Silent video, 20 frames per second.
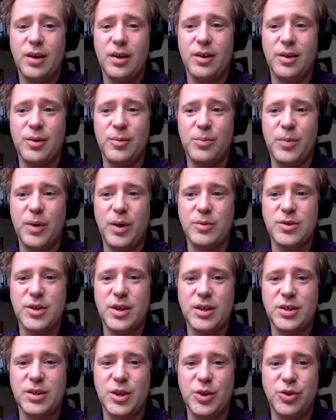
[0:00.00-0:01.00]
I
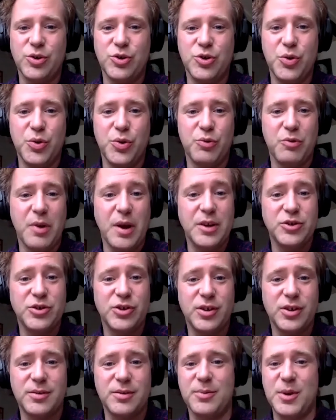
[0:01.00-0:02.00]
was actually a youth
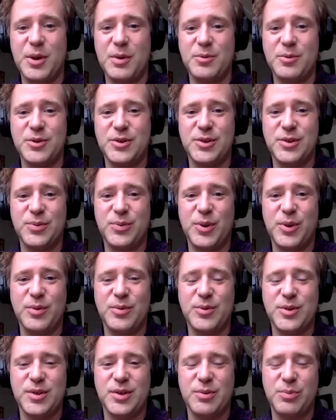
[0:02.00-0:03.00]
ranger when I was
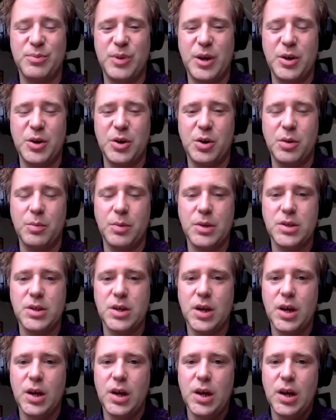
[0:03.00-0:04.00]
that young.
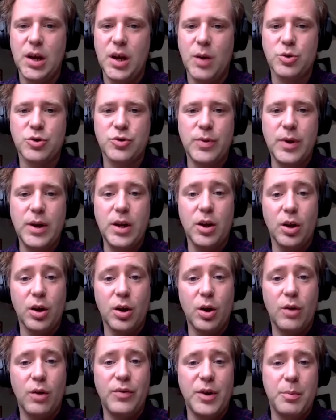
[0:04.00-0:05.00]
But it was really a
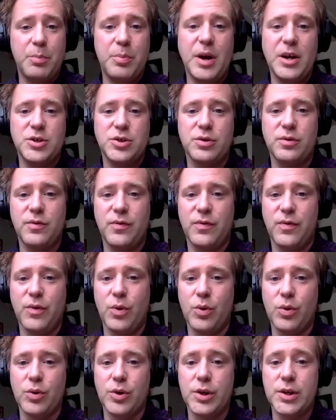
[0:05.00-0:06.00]
love and a passion
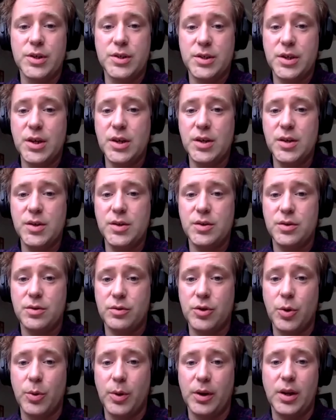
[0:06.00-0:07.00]
for the
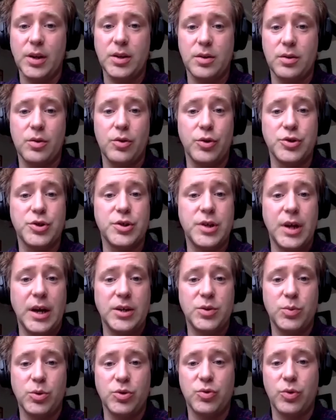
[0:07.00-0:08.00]
seas, knowing that urgent
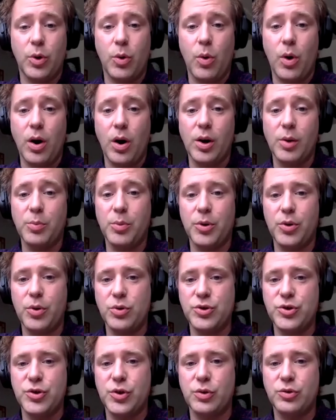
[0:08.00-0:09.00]
action was required, but
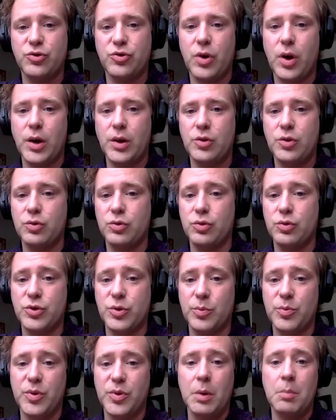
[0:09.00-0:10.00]
also trying to do
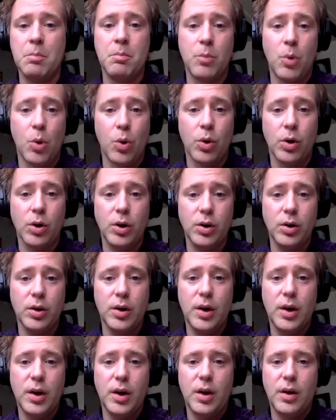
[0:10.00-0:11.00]
something
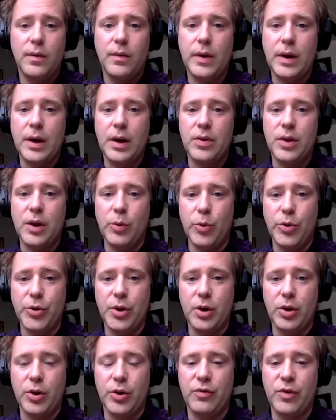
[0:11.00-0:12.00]
more than I think
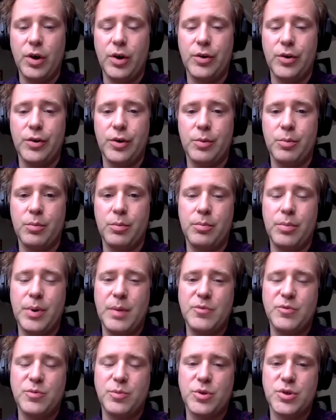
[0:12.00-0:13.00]
what a lot of other,
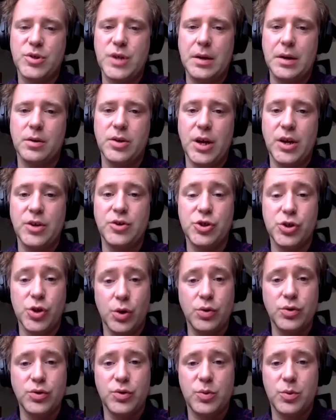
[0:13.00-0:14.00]
perhaps more standard
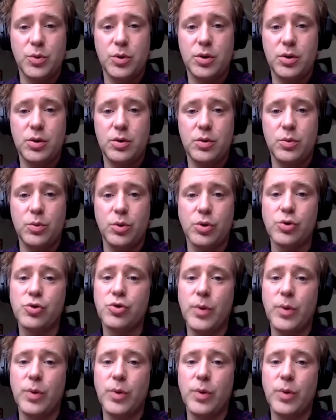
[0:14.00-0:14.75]
NGOs were